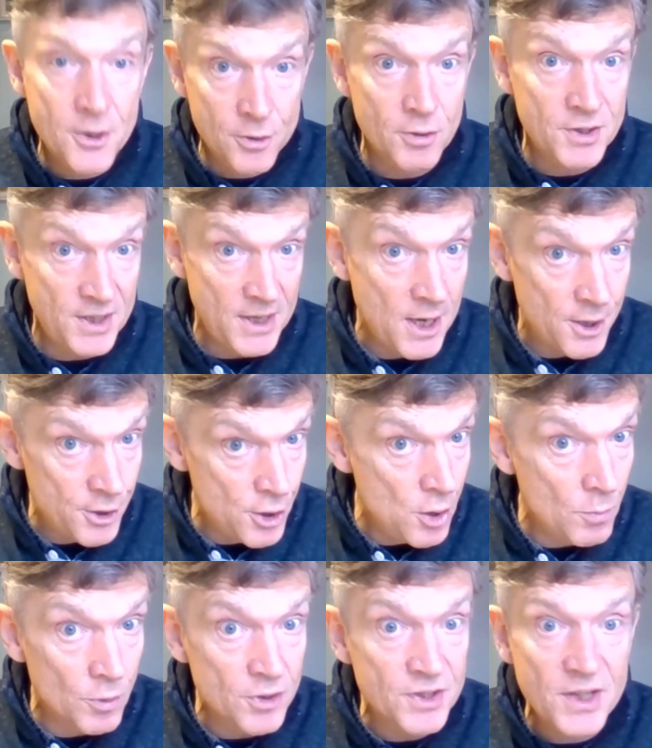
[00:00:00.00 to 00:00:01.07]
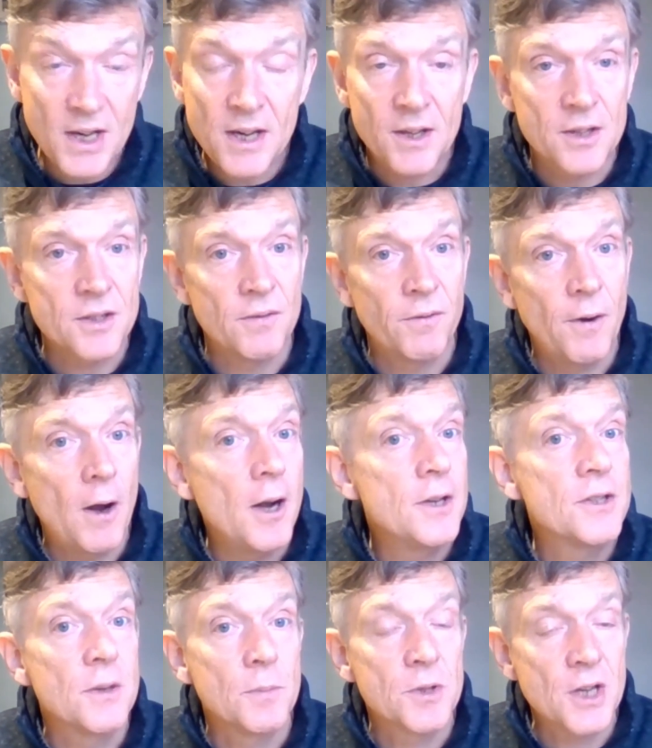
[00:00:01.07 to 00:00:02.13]
literacy and numeracy. There's a
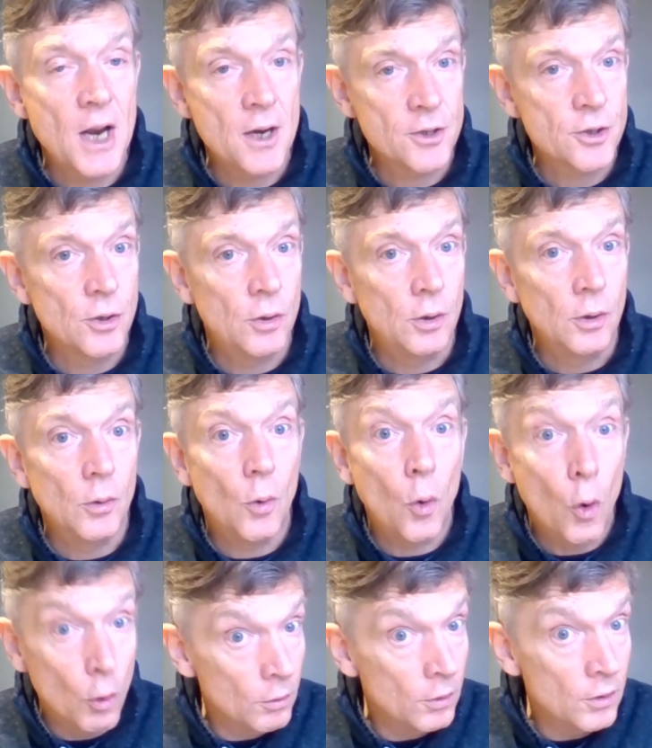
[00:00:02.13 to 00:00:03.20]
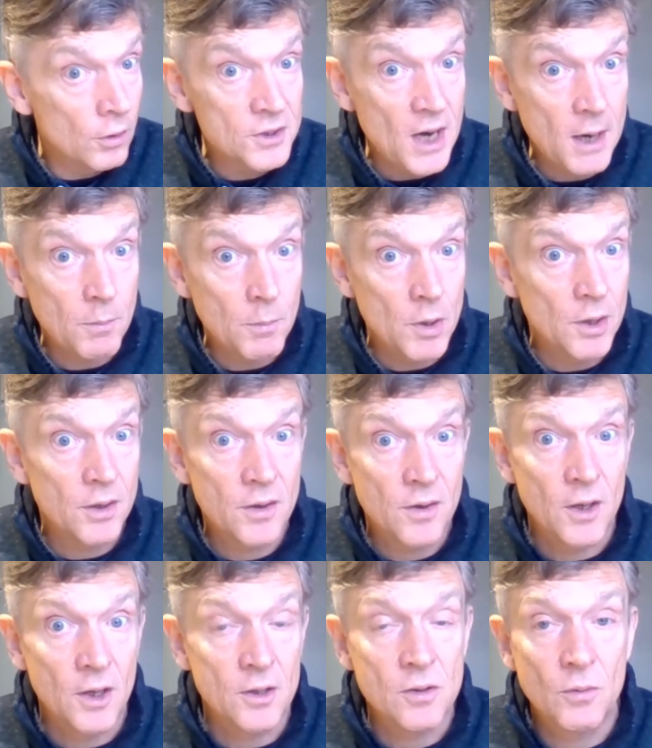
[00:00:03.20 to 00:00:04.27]
very substantial oral segment
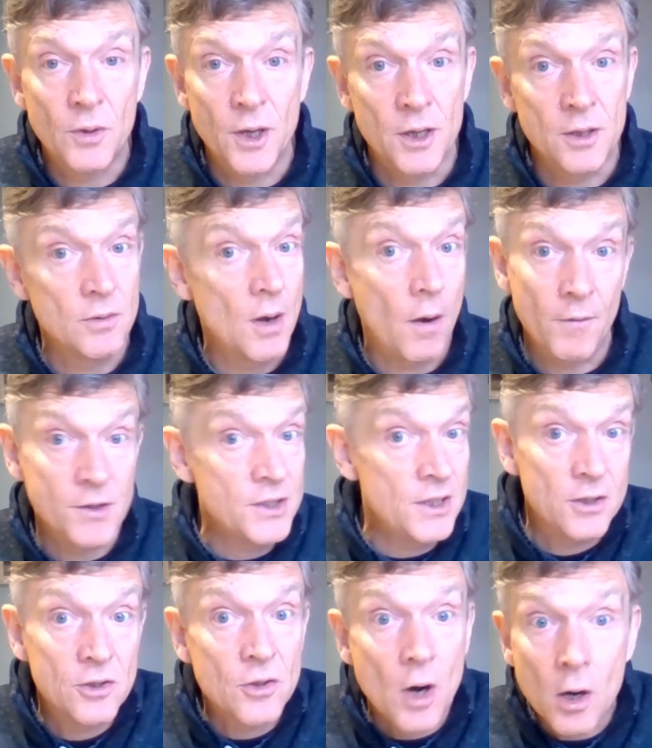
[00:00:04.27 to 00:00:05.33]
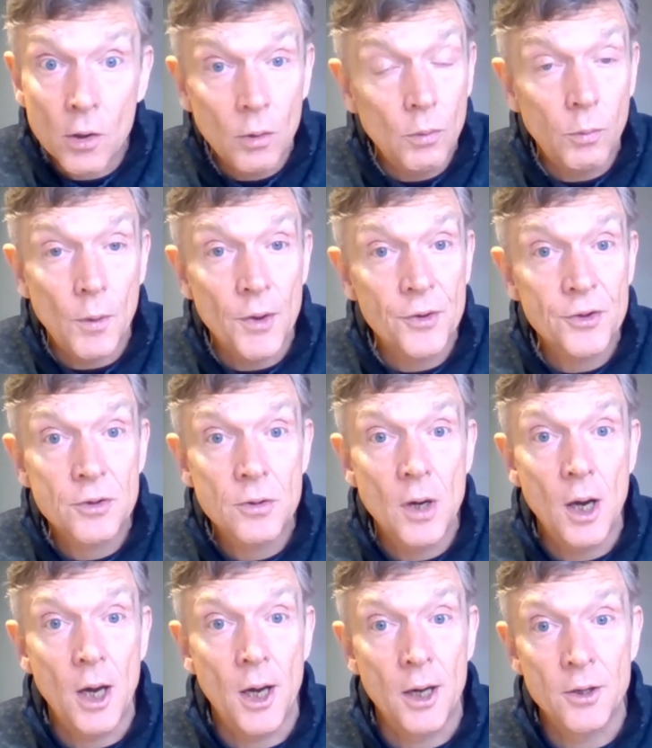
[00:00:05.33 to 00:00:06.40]
that obviously struggle with
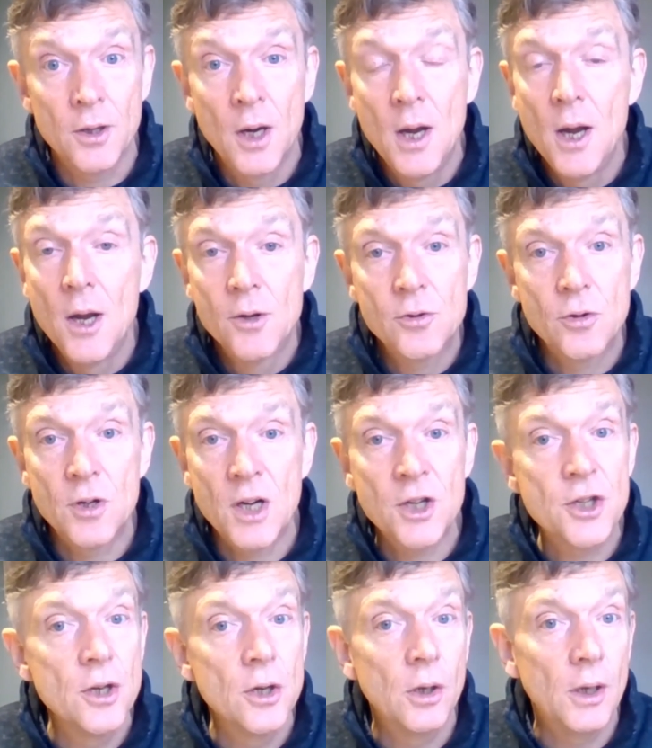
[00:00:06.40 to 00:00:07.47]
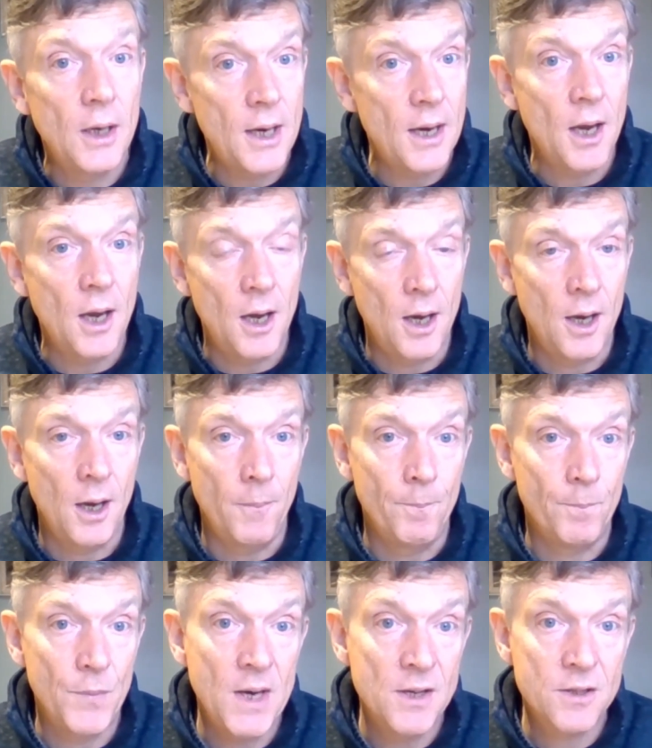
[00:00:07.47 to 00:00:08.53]
traditional
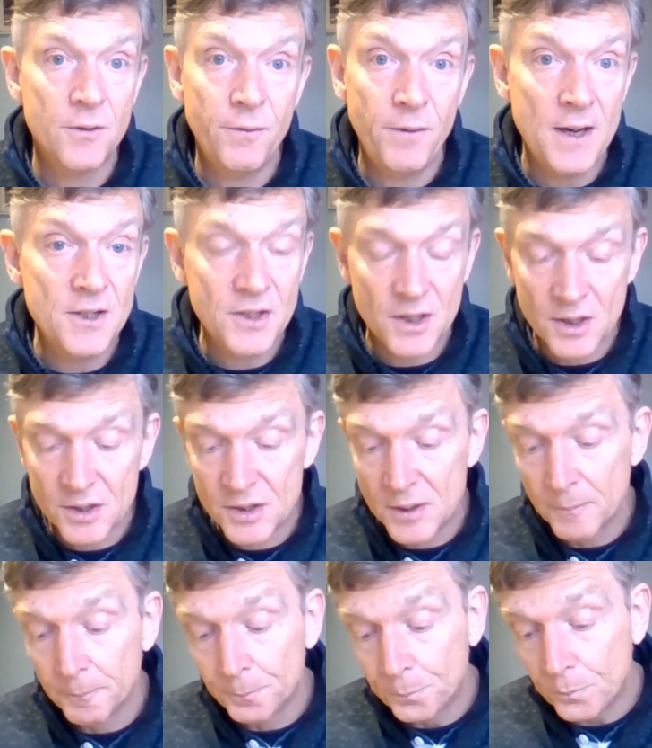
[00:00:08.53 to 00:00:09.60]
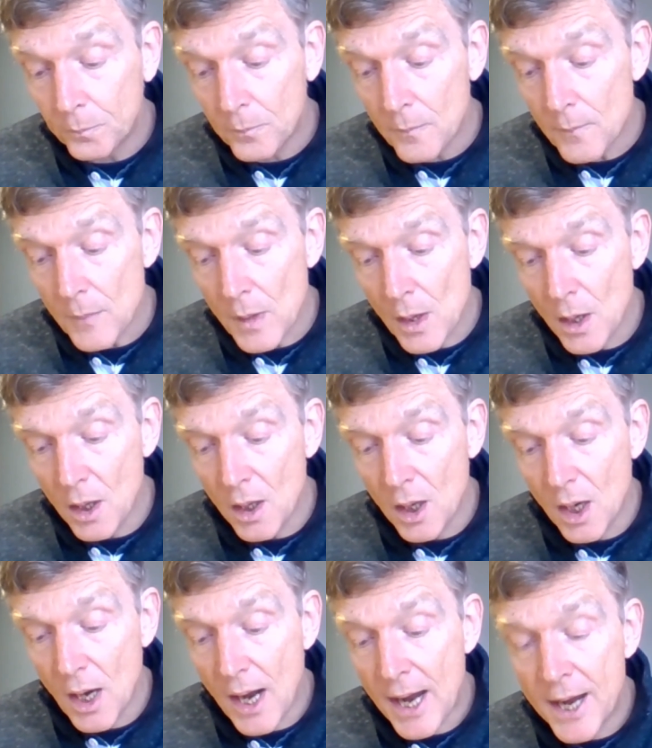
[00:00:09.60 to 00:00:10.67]
interfaces.
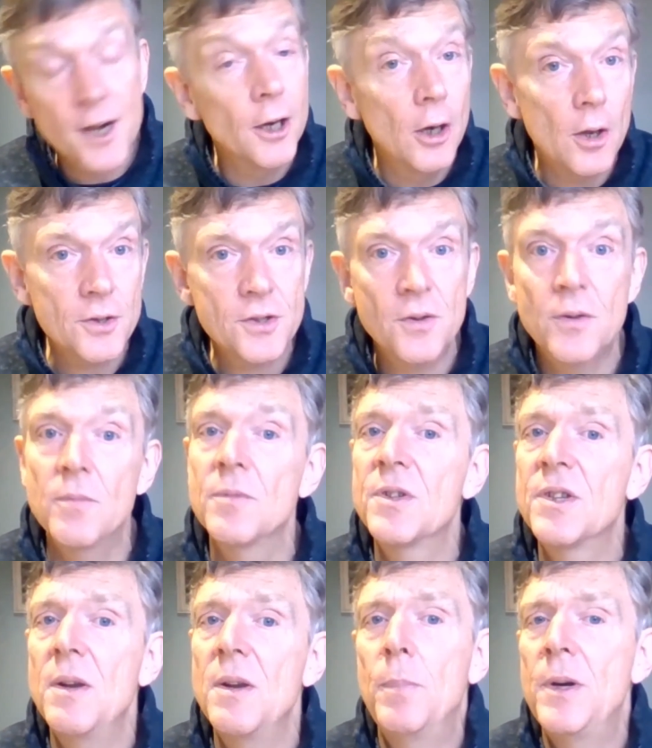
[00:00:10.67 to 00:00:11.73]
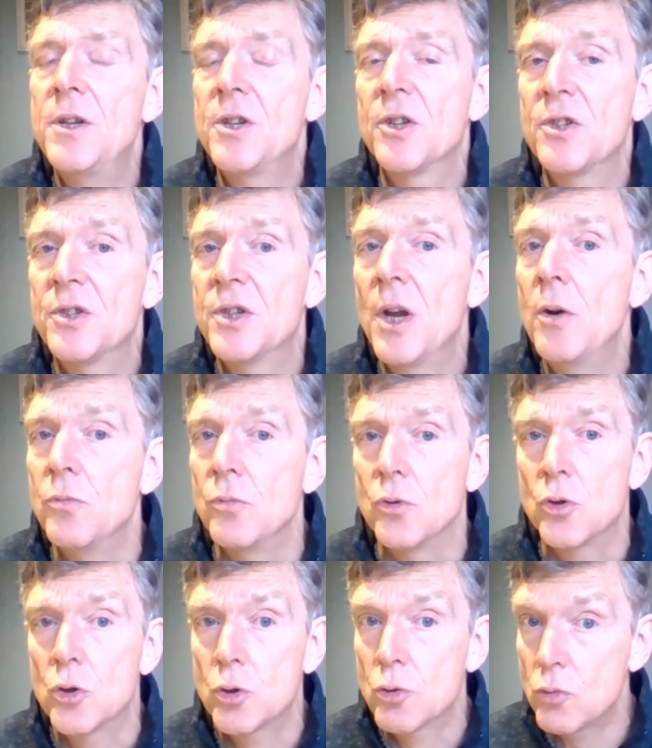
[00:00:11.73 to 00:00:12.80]
And a lot of them simply just
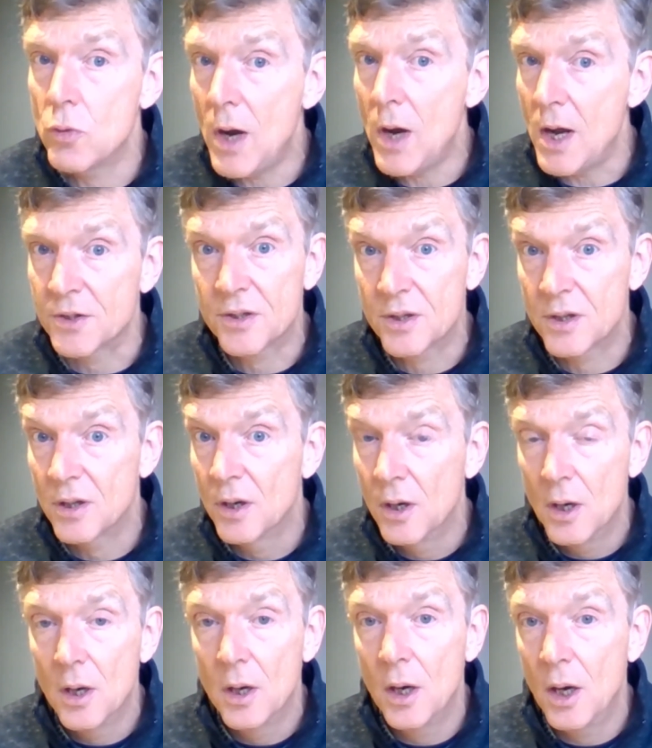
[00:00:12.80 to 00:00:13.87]
don't trust